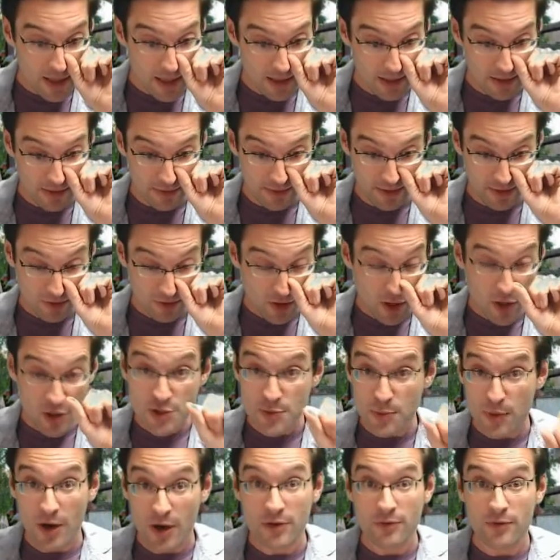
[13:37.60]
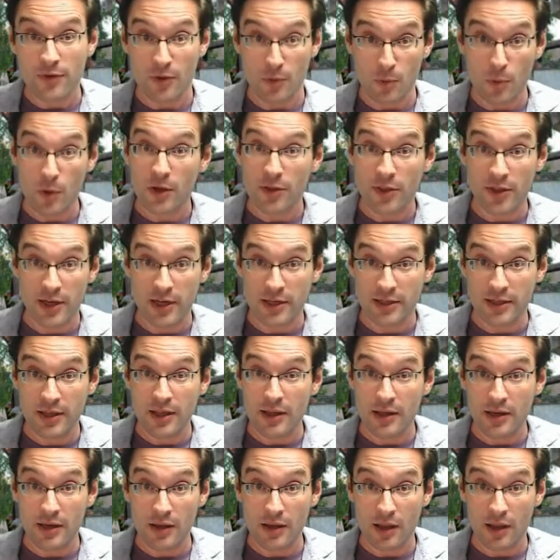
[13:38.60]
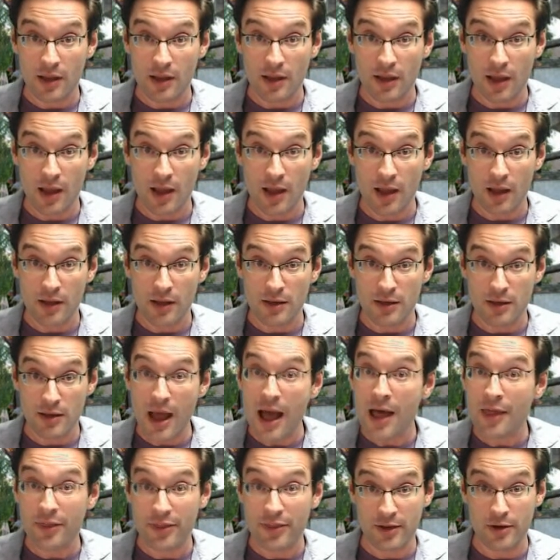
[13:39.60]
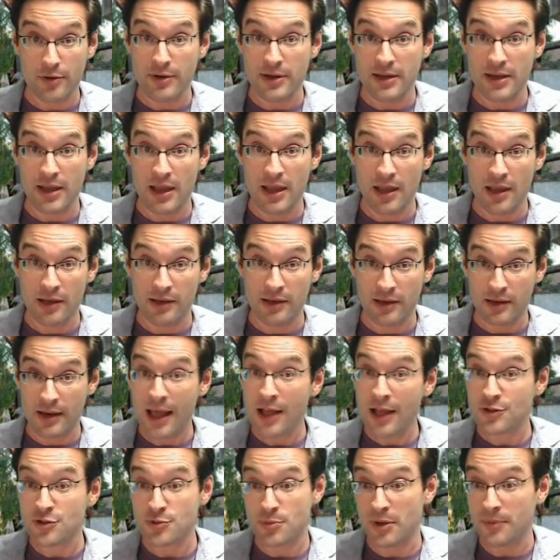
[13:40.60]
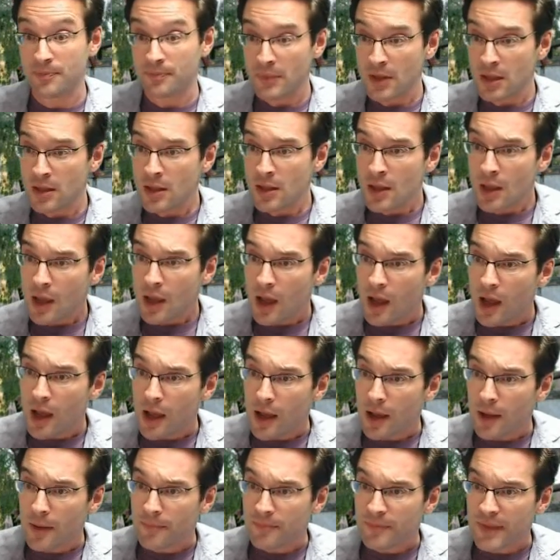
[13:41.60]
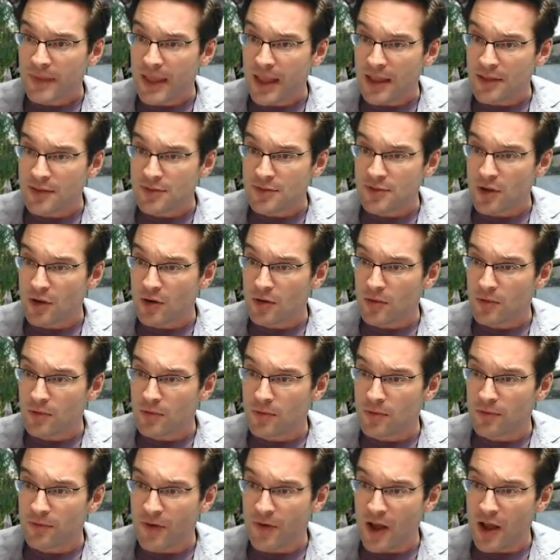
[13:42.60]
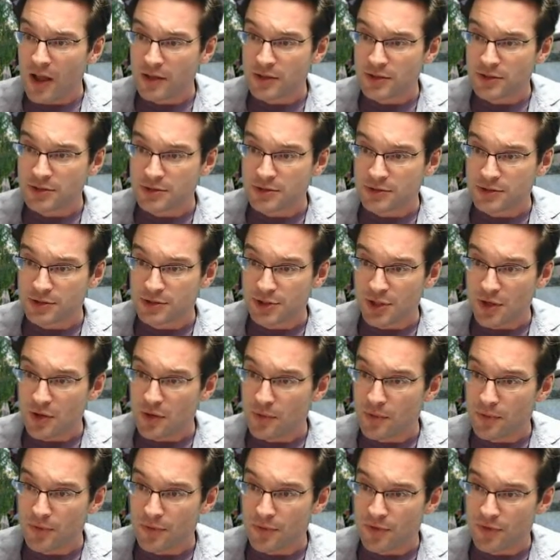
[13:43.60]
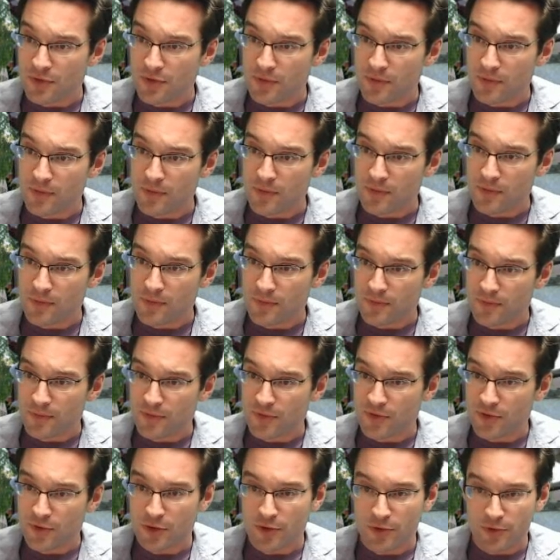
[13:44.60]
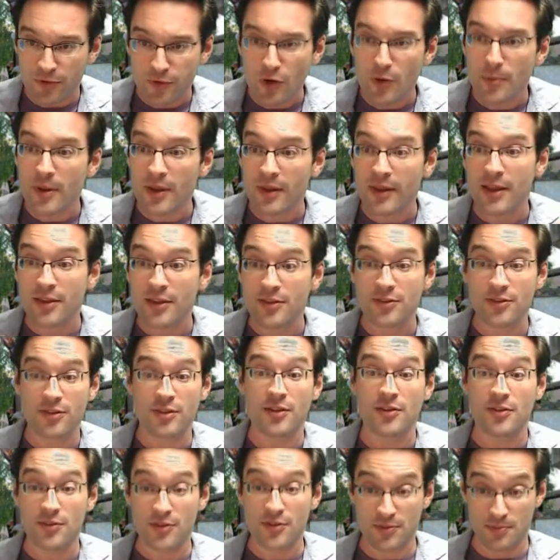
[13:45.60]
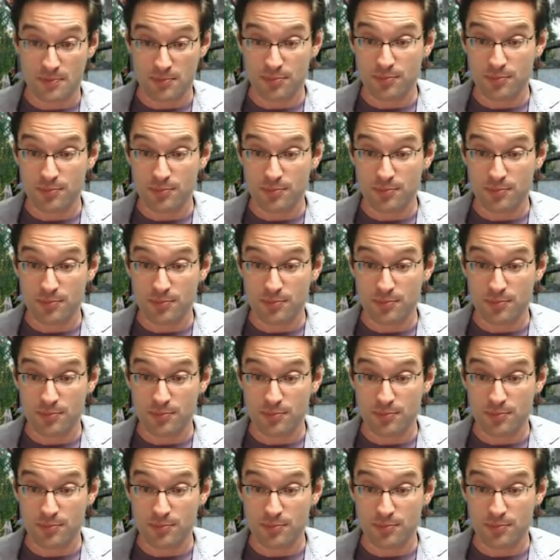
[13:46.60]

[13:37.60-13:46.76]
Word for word: in large part, for the work that he did uh, on knot theory and in algebra. Um, and so Vaughn Jones sort of formulates this